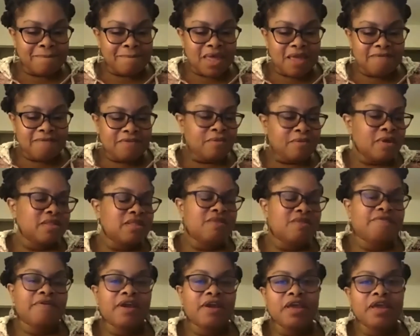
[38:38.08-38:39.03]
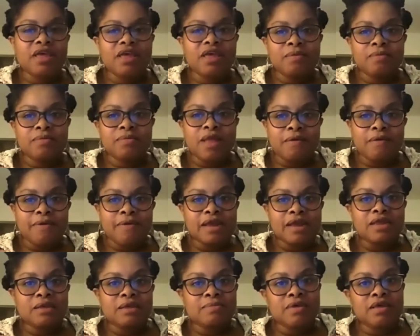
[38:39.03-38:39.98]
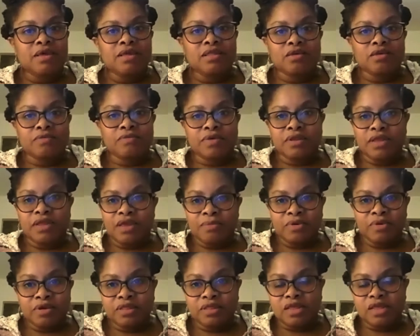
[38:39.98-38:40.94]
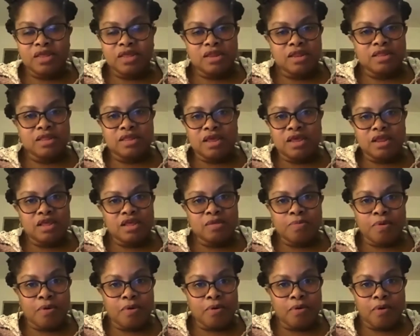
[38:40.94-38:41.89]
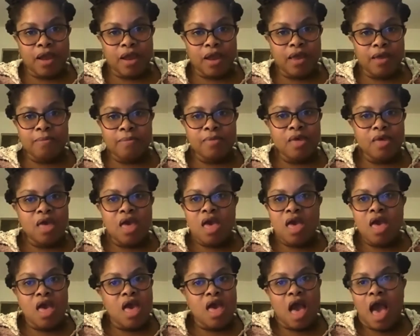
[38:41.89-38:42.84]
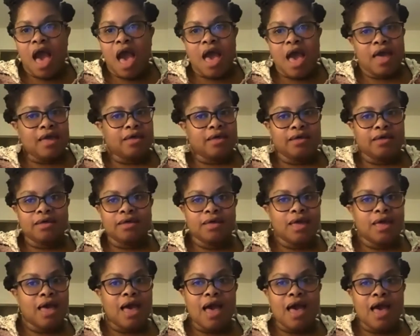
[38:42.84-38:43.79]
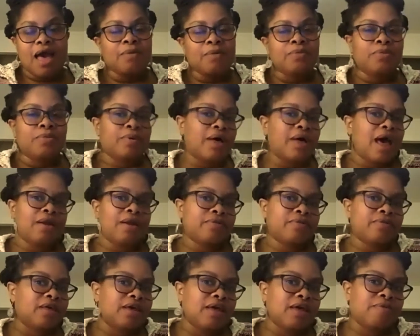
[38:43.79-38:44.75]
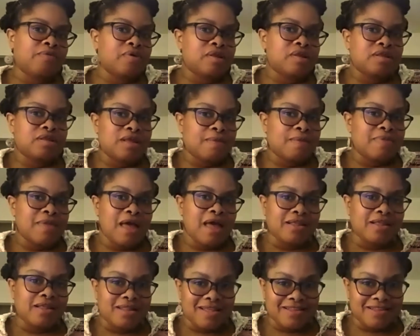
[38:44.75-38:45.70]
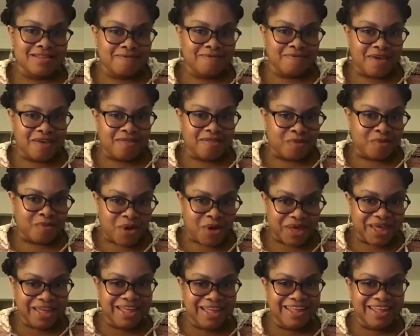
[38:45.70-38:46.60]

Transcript: if it wasn't for him directing me to Redeemer City to Cities program, I don't think I would have stepped out in this faith walk